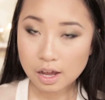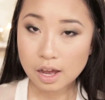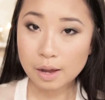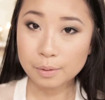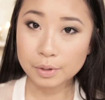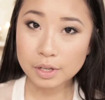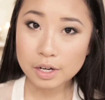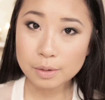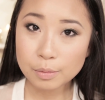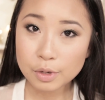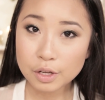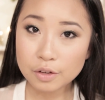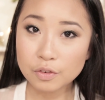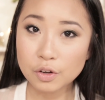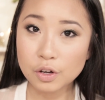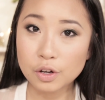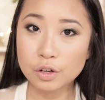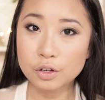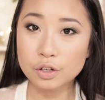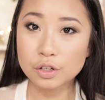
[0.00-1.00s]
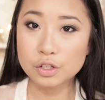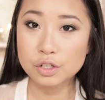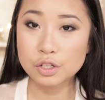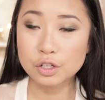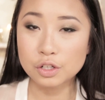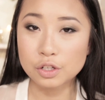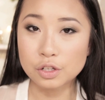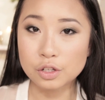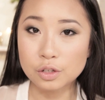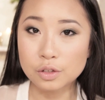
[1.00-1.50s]
I'm going to move on
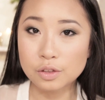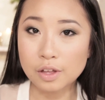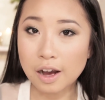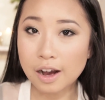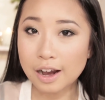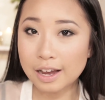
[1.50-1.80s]
to the